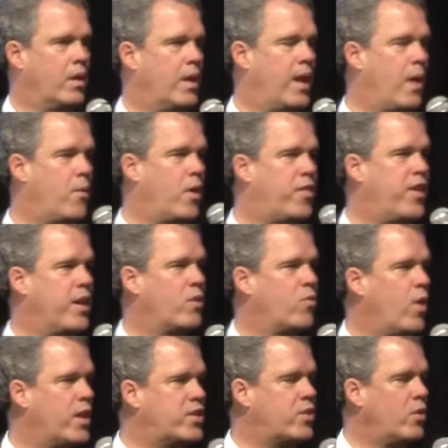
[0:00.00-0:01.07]
And I want to thank
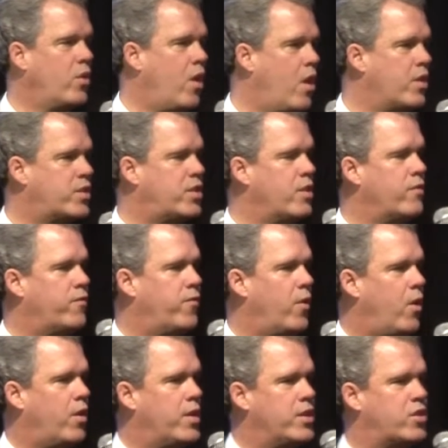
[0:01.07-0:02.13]
Russell Lawson for
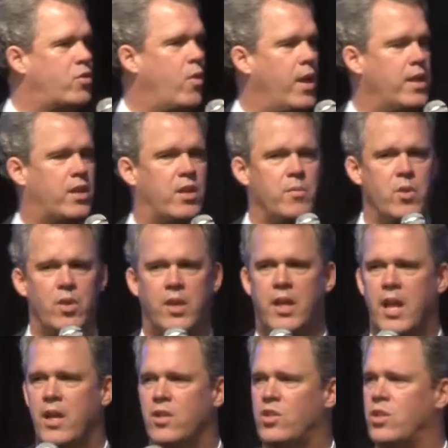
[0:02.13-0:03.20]
all his great
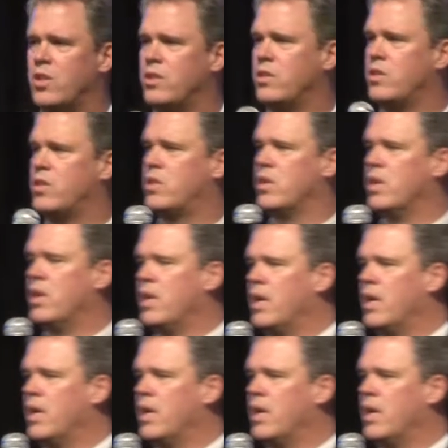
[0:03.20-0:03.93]
communications.